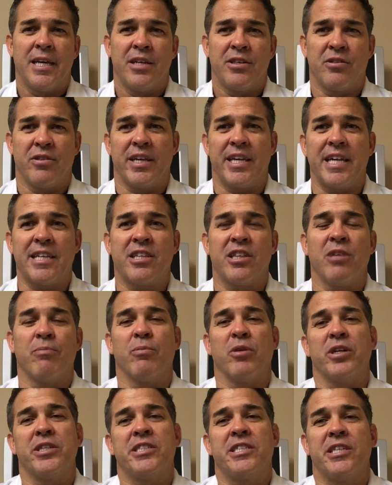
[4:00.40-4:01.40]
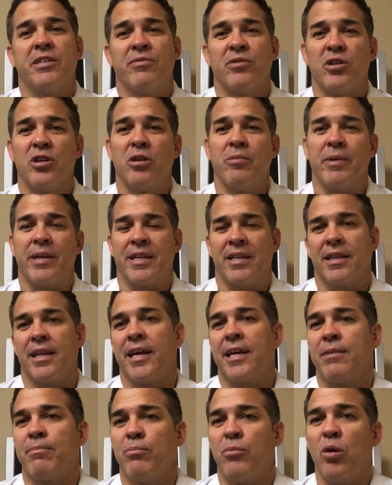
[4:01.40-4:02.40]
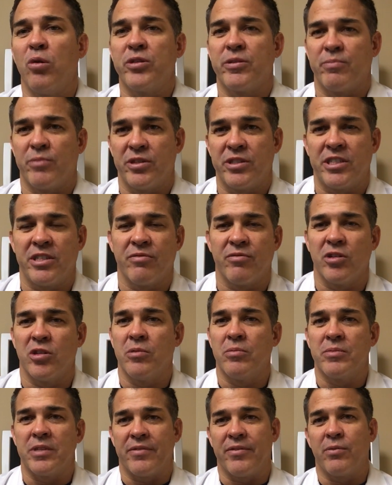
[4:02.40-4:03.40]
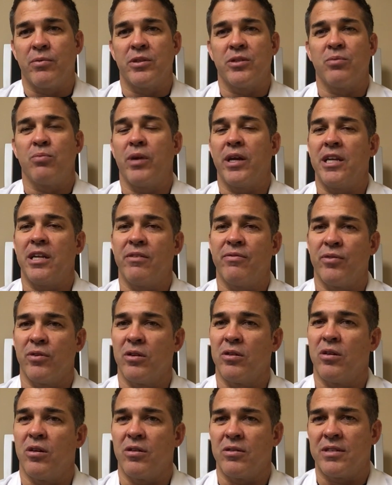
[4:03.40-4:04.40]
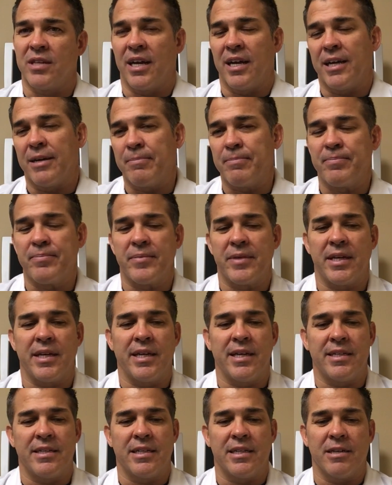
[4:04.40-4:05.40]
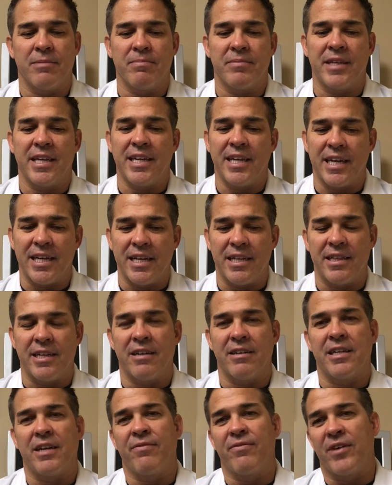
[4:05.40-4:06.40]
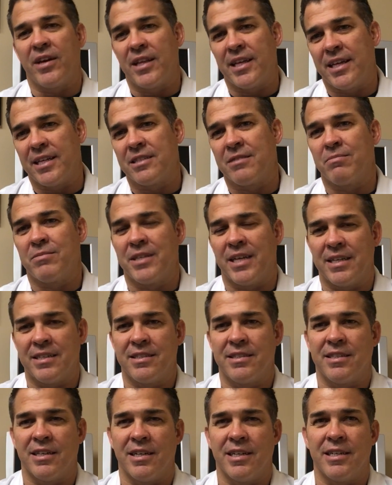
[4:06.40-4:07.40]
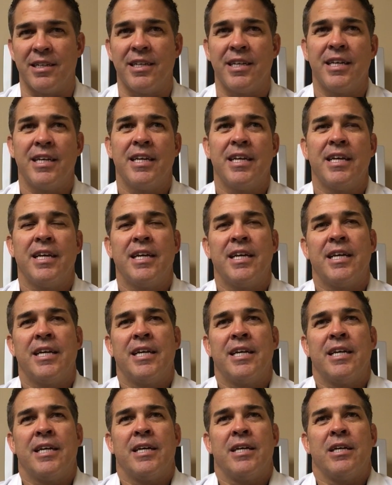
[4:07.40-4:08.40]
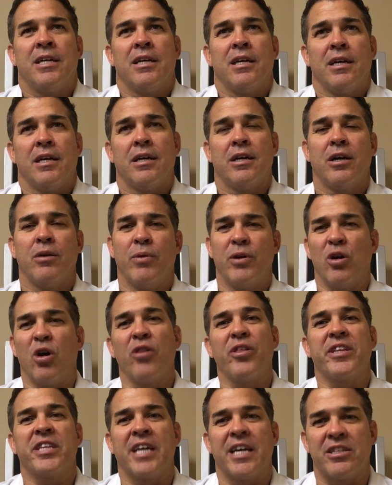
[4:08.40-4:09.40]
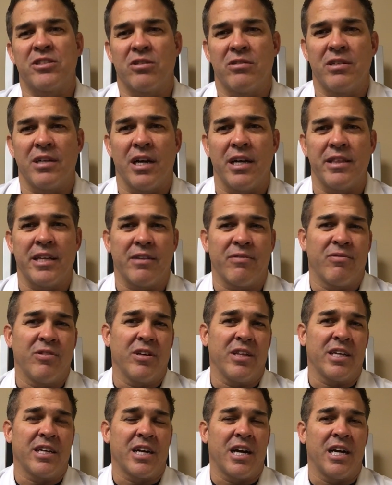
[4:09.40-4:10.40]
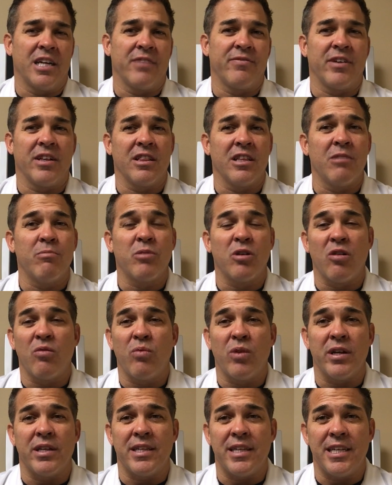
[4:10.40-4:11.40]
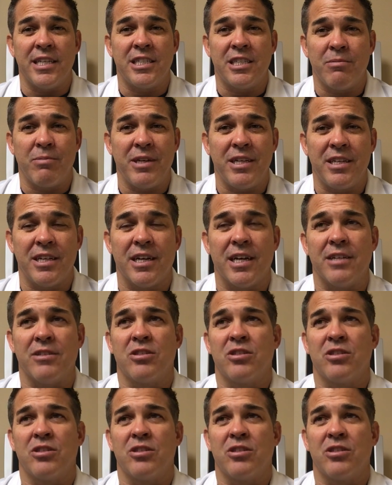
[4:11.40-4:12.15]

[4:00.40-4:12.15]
So they get to the emergency room, and like most emergency rooms, everyone's waiting for a long time. And um, they get in there, and they finally get some tests done when all the tests are done, they're really kind of in limbo of what needs to be done.